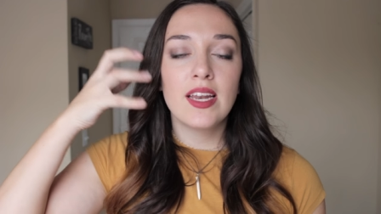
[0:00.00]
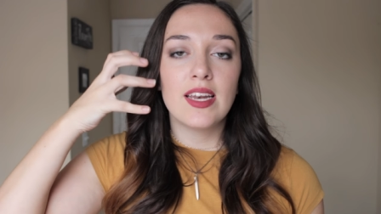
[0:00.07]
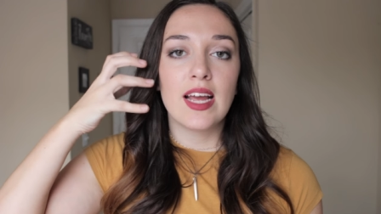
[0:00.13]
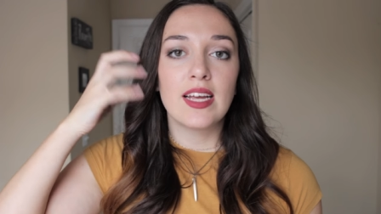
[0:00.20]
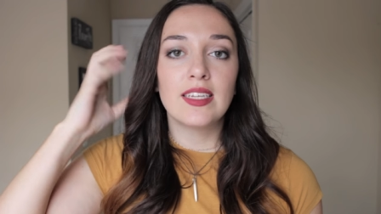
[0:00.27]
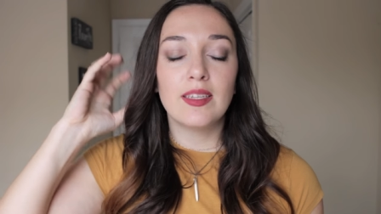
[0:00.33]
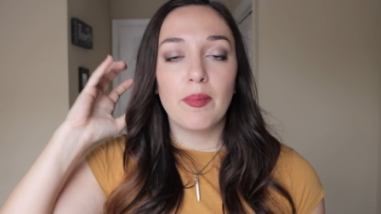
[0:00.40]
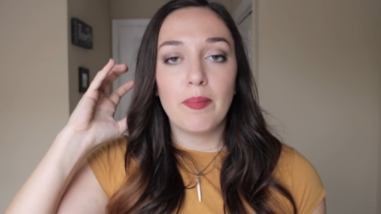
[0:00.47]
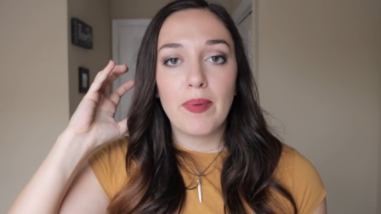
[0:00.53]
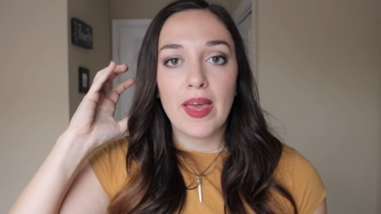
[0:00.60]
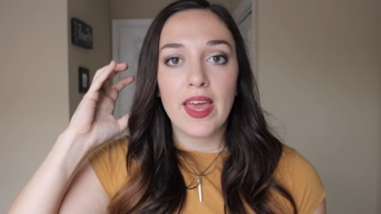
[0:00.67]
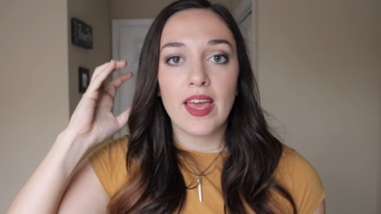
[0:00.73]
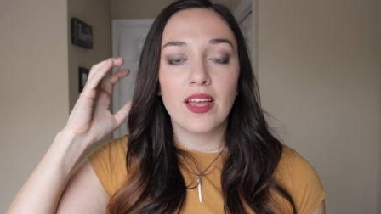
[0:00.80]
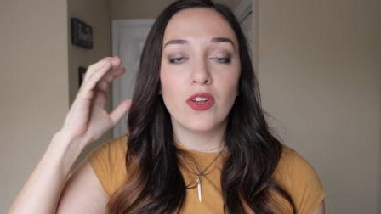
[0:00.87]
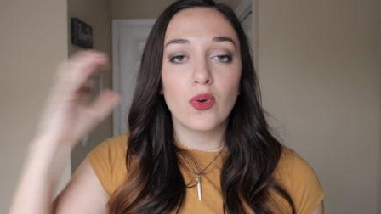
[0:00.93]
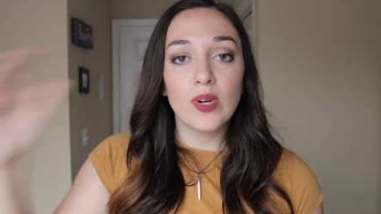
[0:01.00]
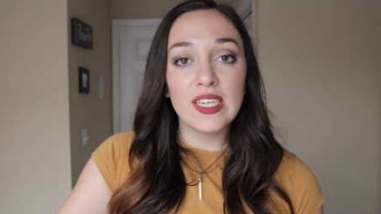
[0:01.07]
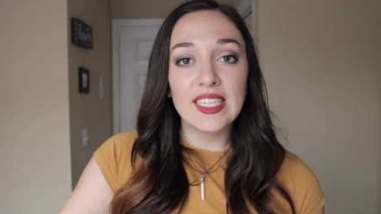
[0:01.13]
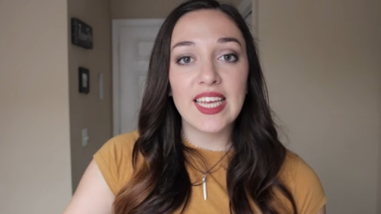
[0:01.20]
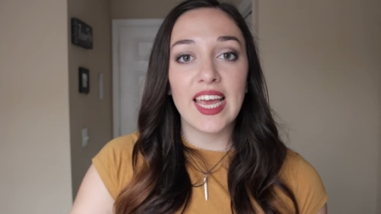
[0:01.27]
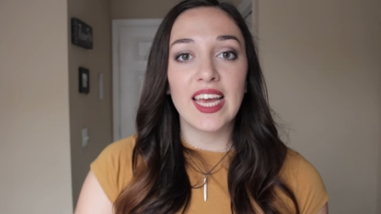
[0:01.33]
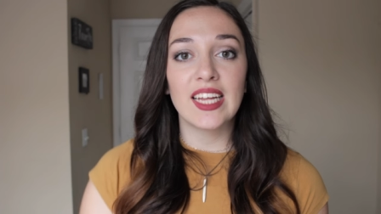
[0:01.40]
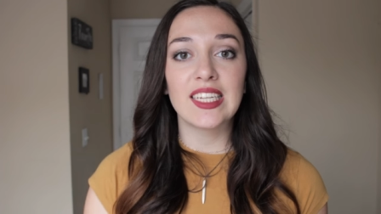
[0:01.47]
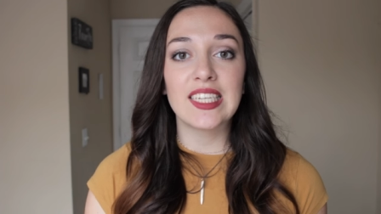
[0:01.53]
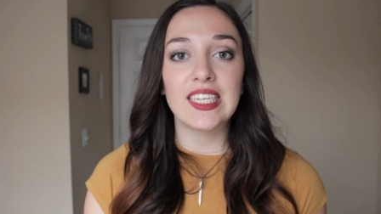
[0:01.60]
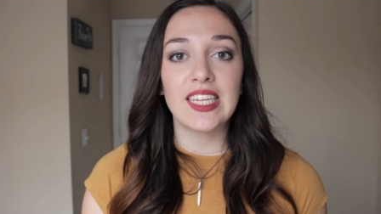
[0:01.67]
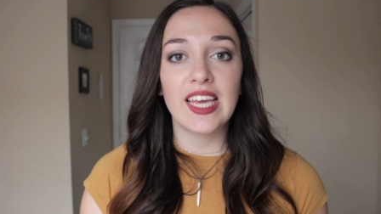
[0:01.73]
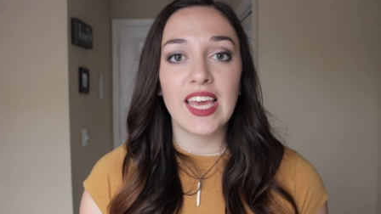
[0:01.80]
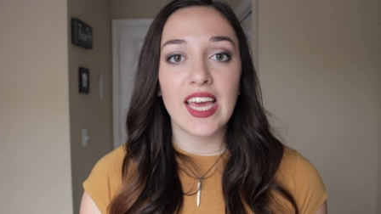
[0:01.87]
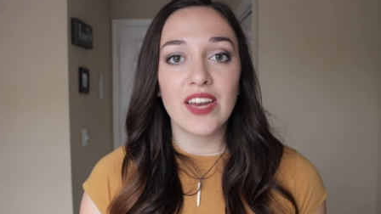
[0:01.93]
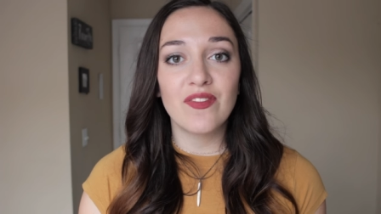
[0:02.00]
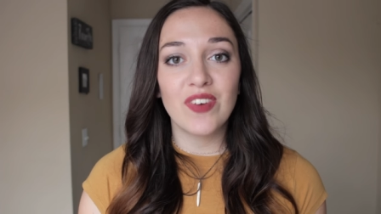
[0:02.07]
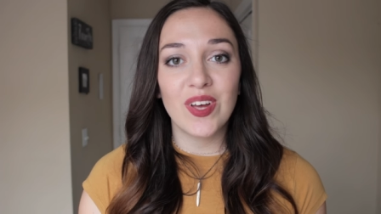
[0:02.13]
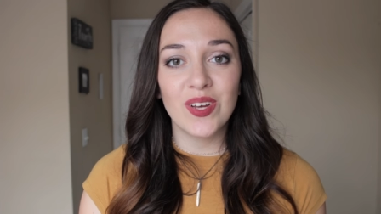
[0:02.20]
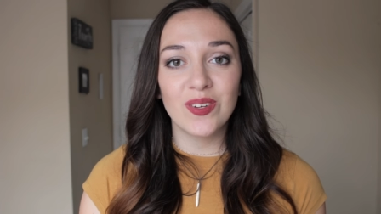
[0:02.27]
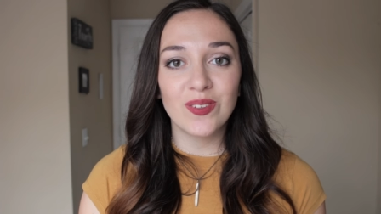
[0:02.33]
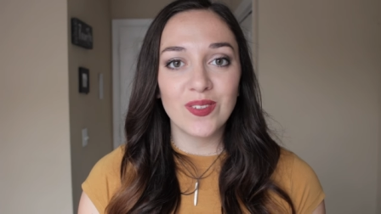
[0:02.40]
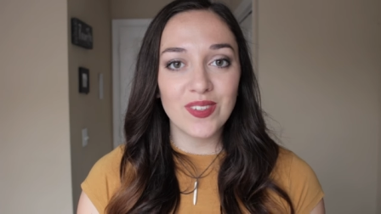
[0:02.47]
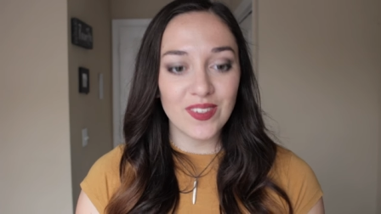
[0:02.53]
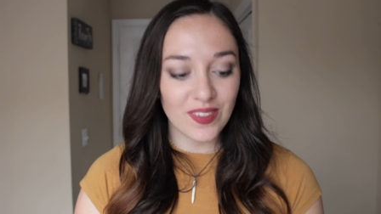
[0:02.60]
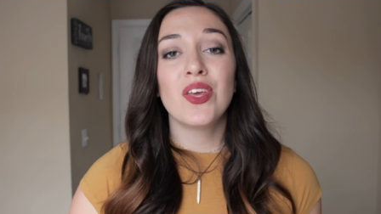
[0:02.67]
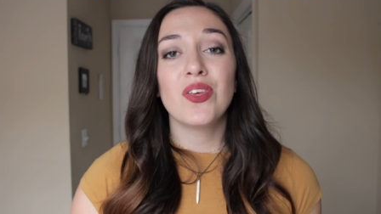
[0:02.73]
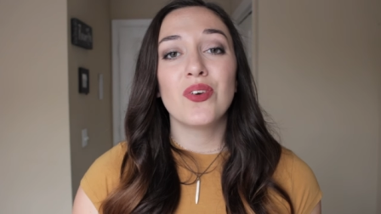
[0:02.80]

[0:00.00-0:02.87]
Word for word: nice big noise canceling headphones.